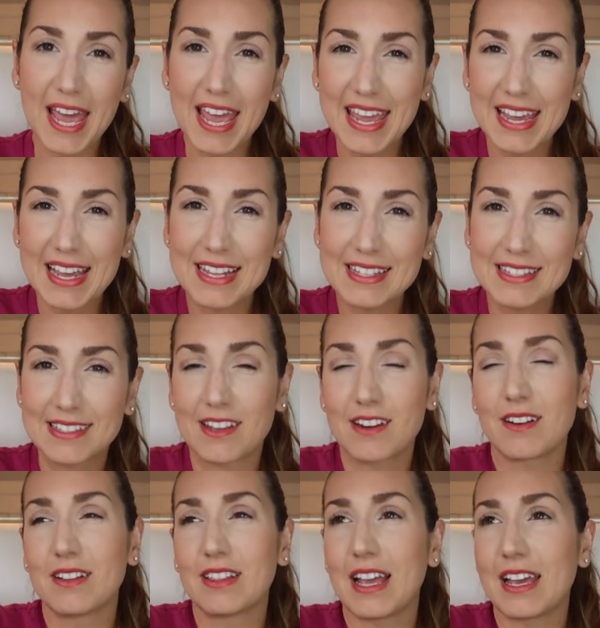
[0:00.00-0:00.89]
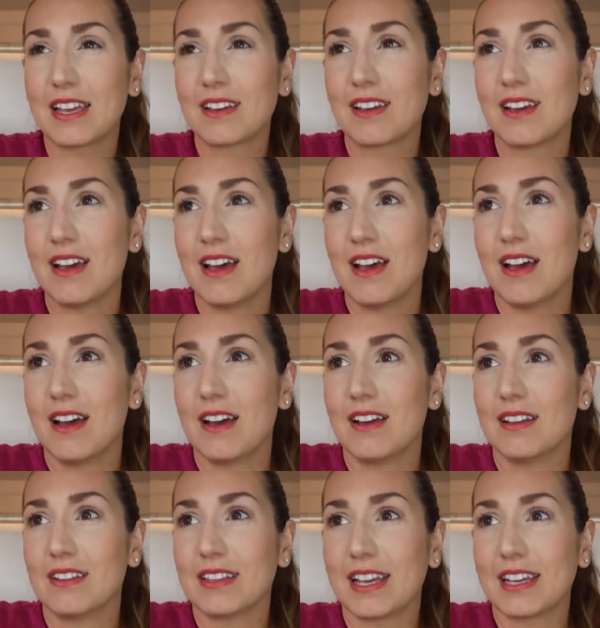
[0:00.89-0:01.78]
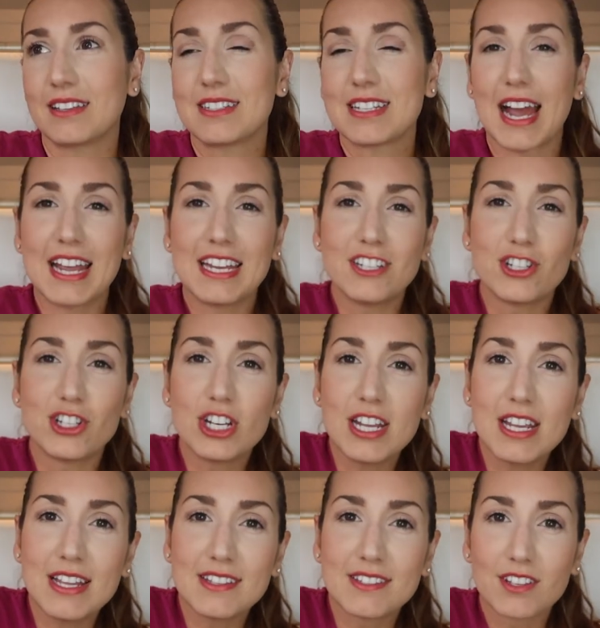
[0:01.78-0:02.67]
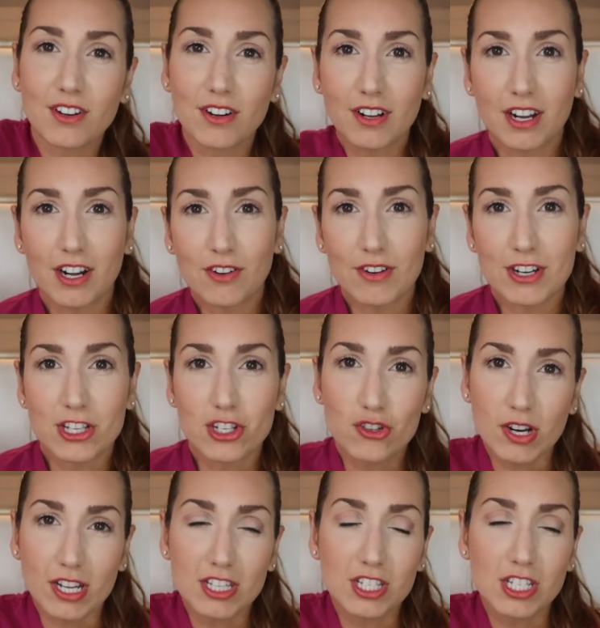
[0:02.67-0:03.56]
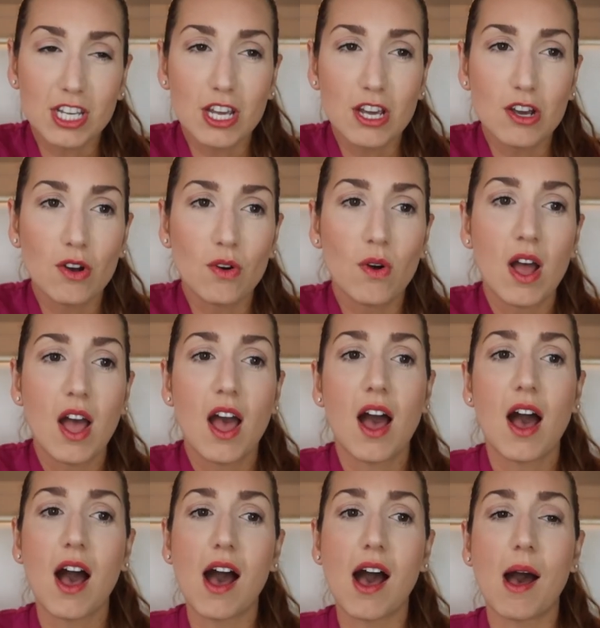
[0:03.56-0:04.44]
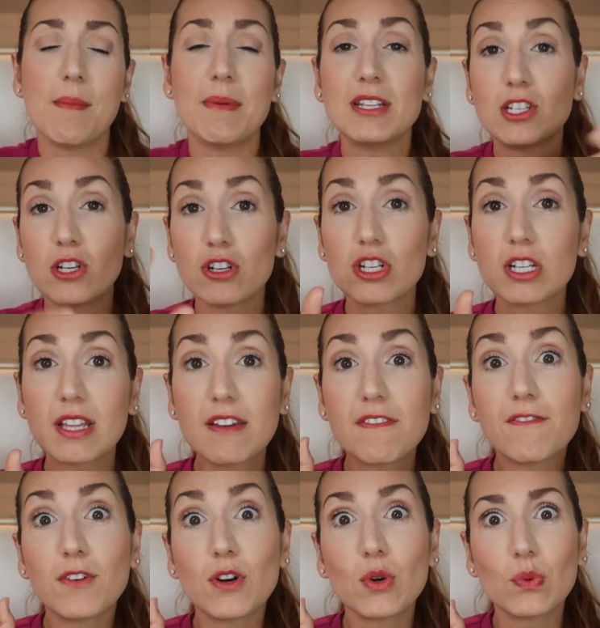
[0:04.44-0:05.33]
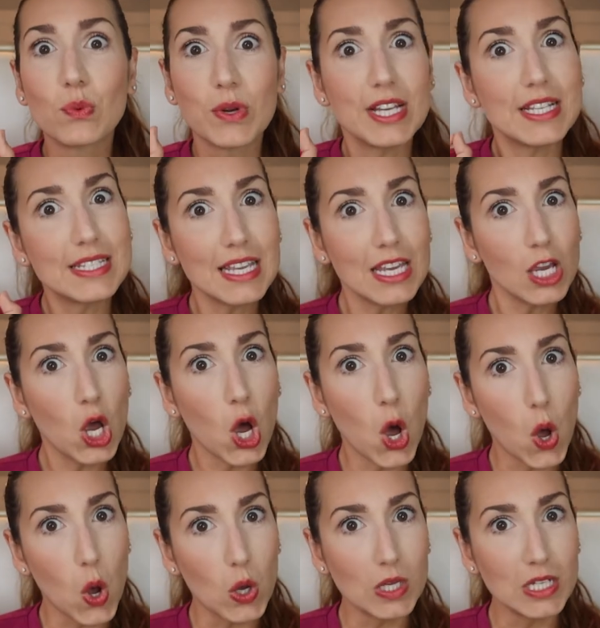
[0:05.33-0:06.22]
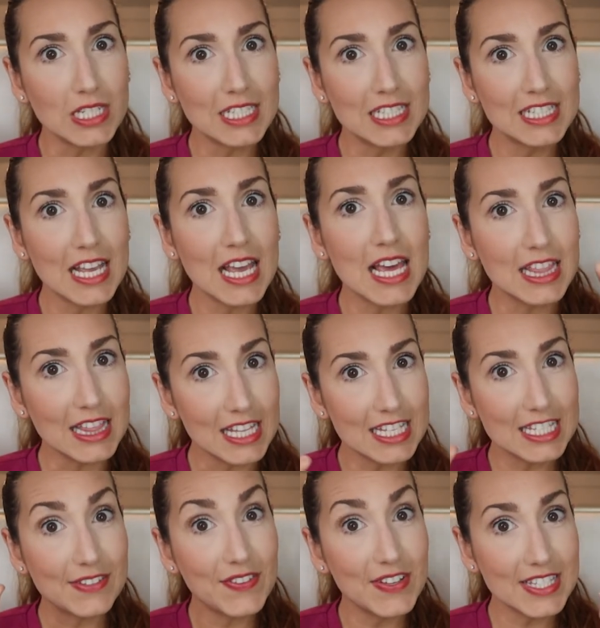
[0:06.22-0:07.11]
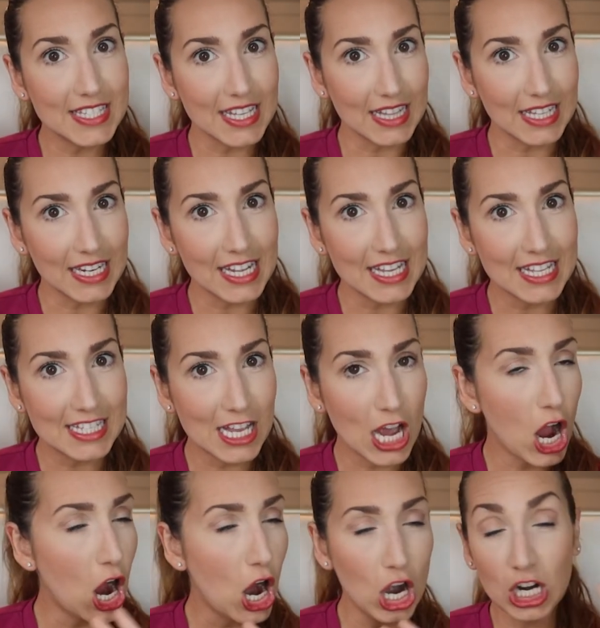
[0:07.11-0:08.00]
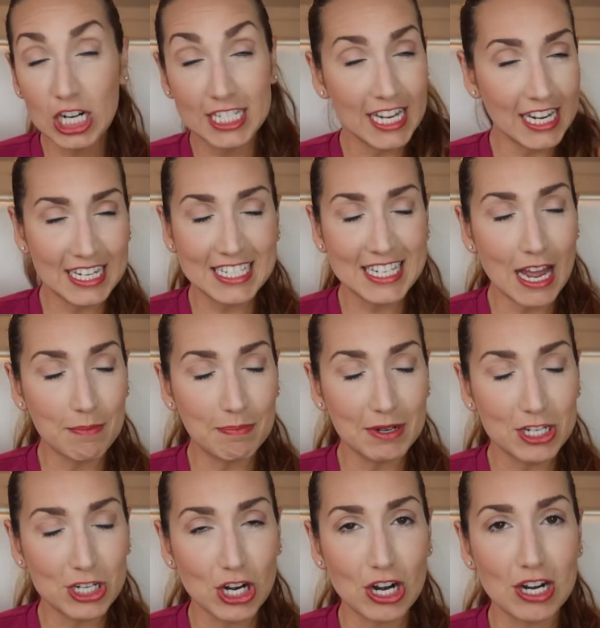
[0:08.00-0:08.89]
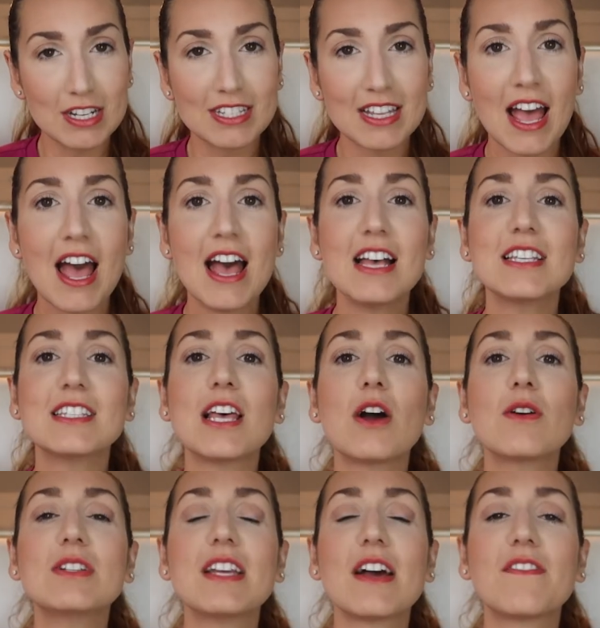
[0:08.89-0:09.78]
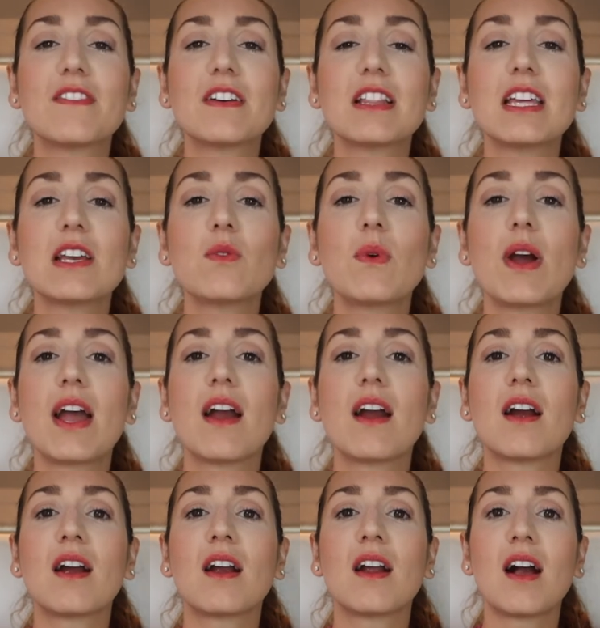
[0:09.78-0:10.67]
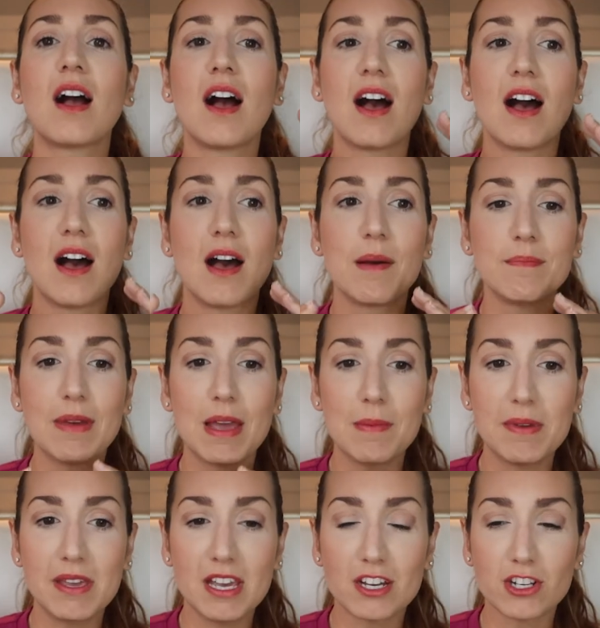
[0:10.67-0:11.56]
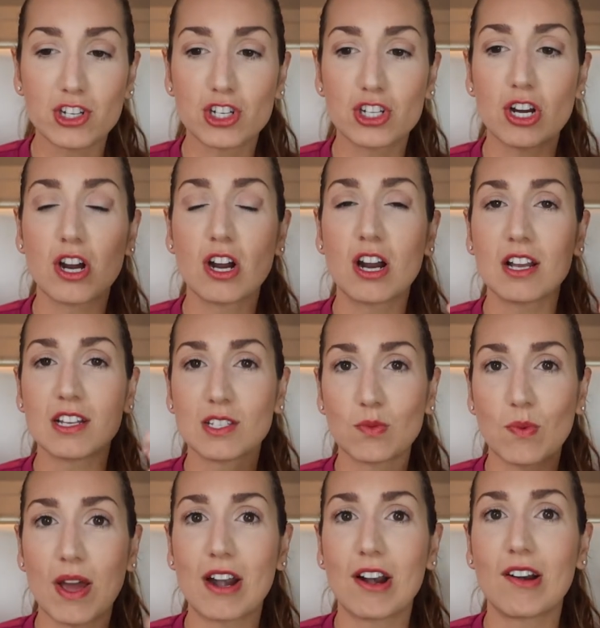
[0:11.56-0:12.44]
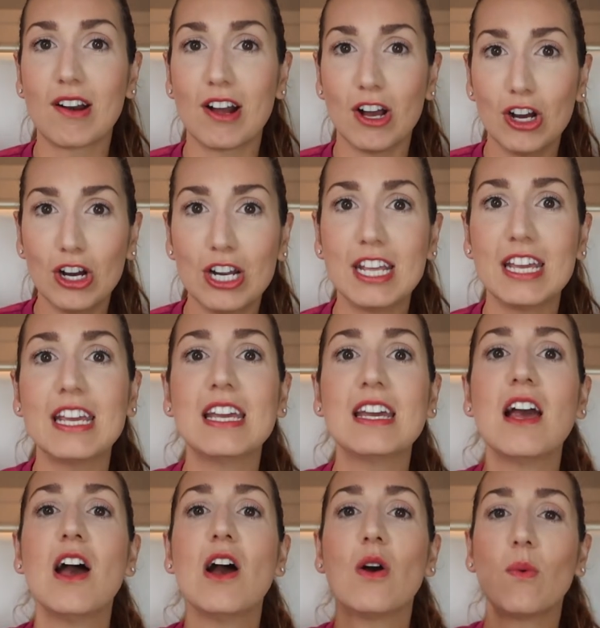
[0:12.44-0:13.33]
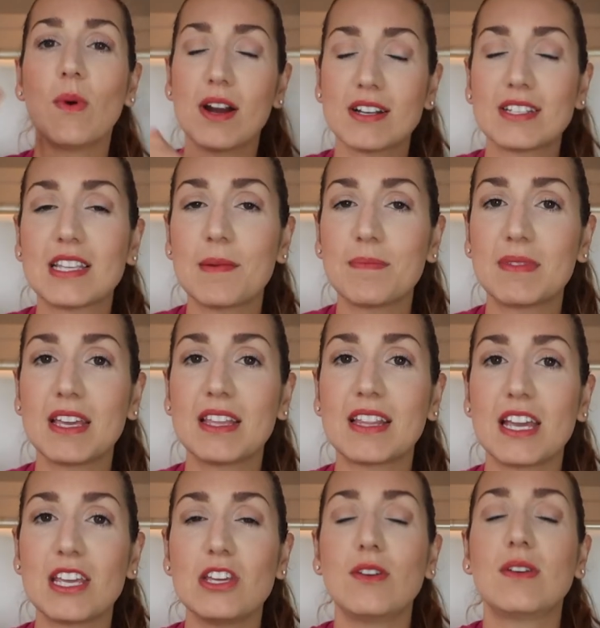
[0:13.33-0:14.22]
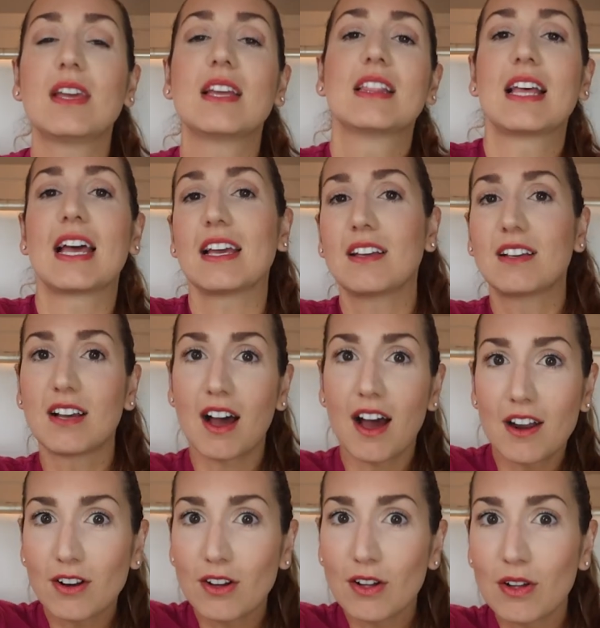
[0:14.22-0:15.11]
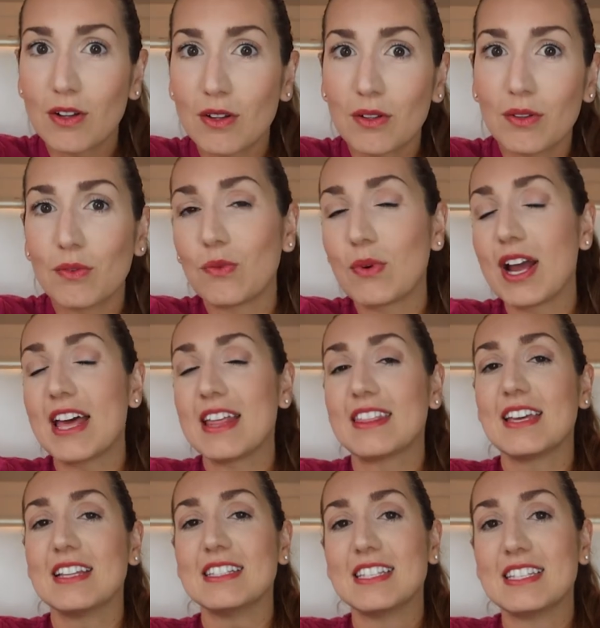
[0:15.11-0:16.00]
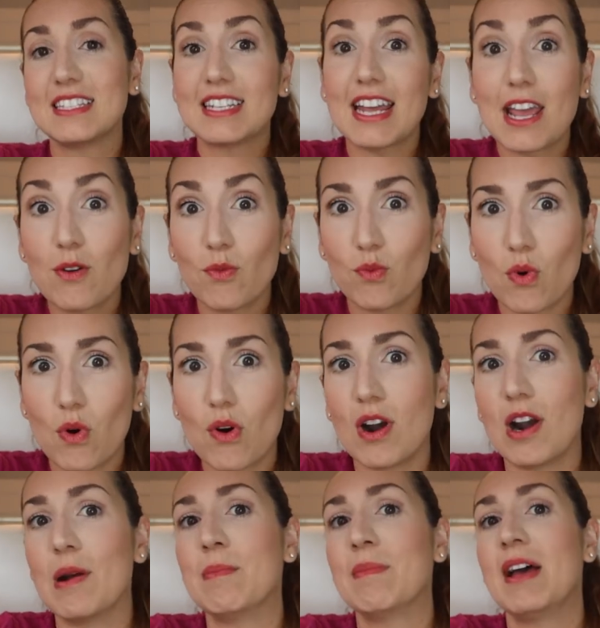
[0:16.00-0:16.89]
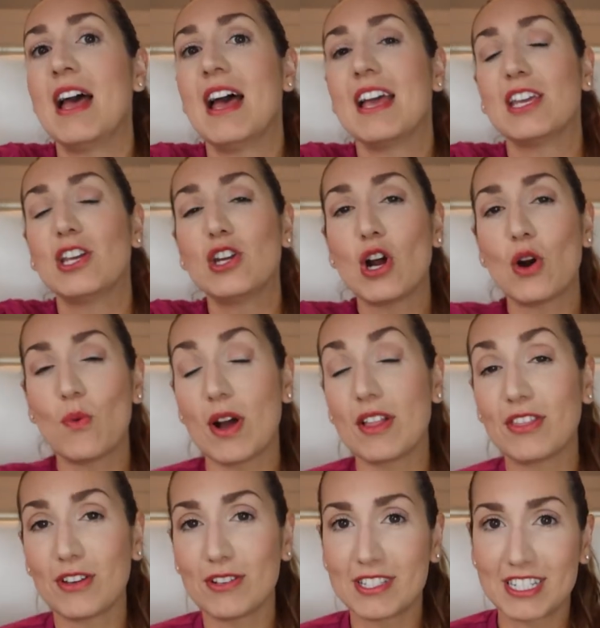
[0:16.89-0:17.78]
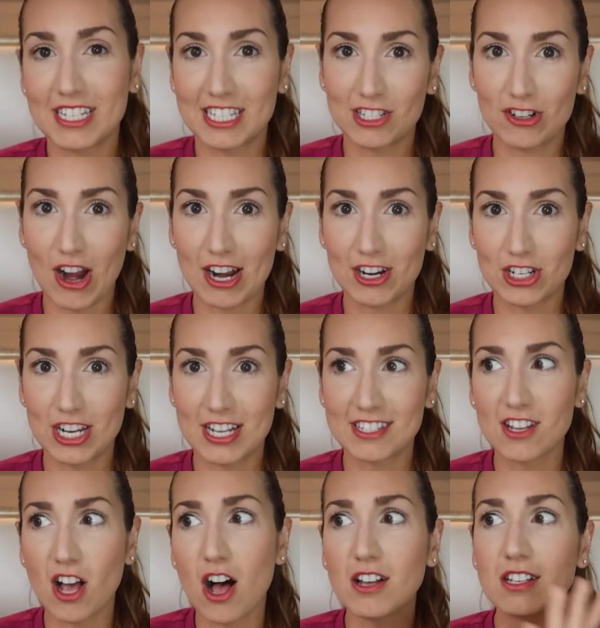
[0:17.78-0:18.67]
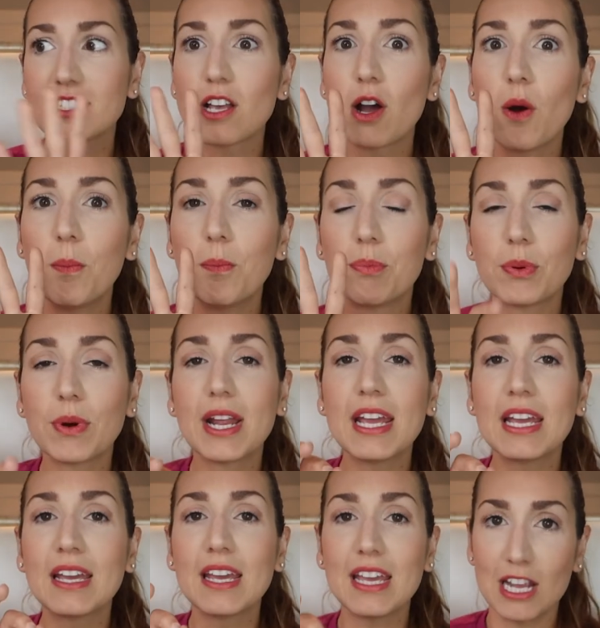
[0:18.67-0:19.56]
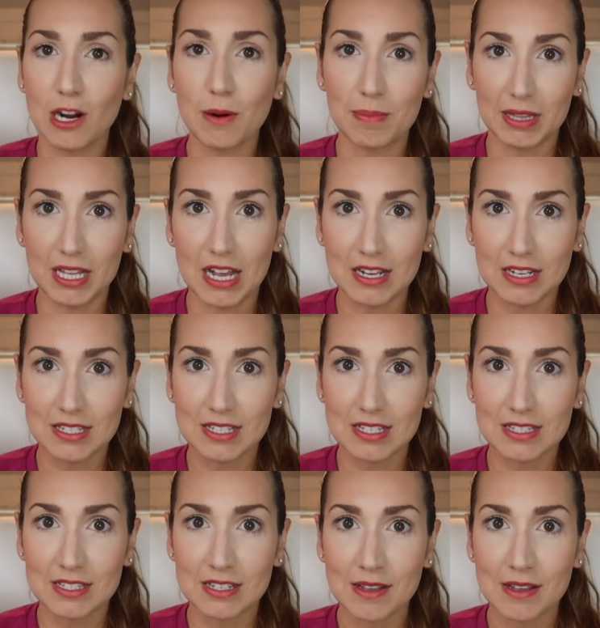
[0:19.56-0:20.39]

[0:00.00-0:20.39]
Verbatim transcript: pants that are like tight jeans that are gonna restrict you. It's usually freezing cold in these facilities, Arctic temperatures. So definitely wear maybe a shirt, a sweater, a hoodie. Wear something that you can like cuddle with and stay warm. You don't want those distractions. Also bring earplugs.